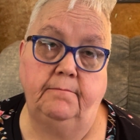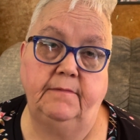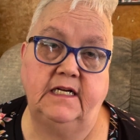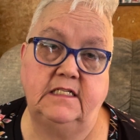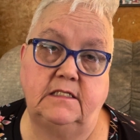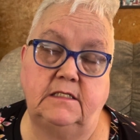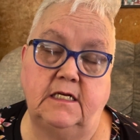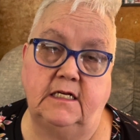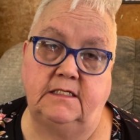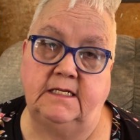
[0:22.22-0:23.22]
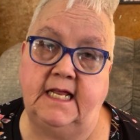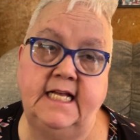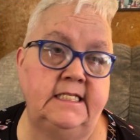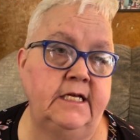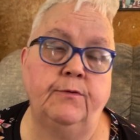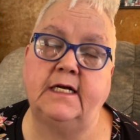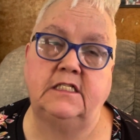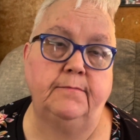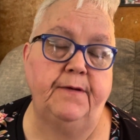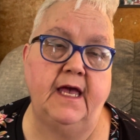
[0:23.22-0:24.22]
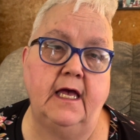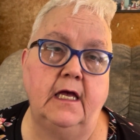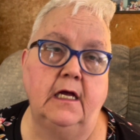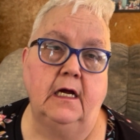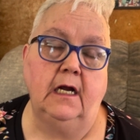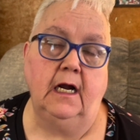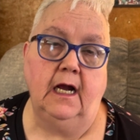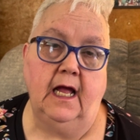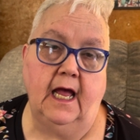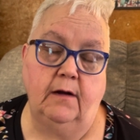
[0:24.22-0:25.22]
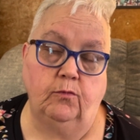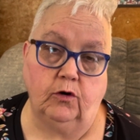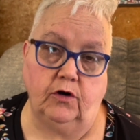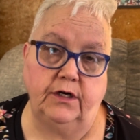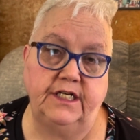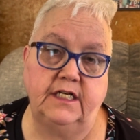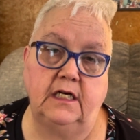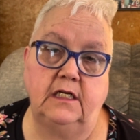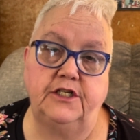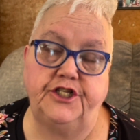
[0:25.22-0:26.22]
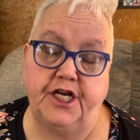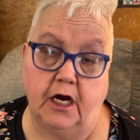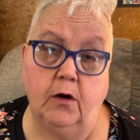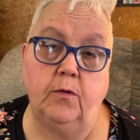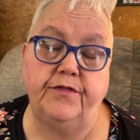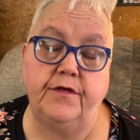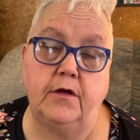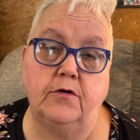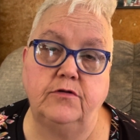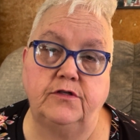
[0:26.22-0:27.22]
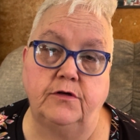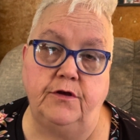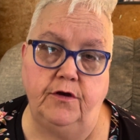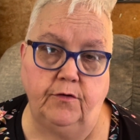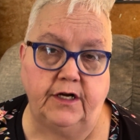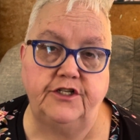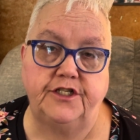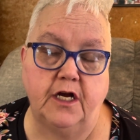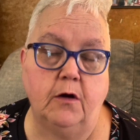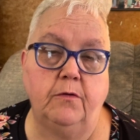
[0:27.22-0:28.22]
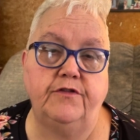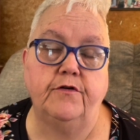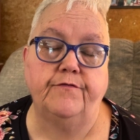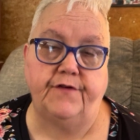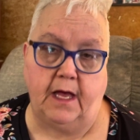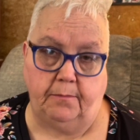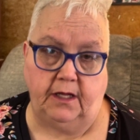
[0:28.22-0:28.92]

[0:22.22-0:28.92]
It's an easy recipe, and we're going to share it with you so you can share it with your family.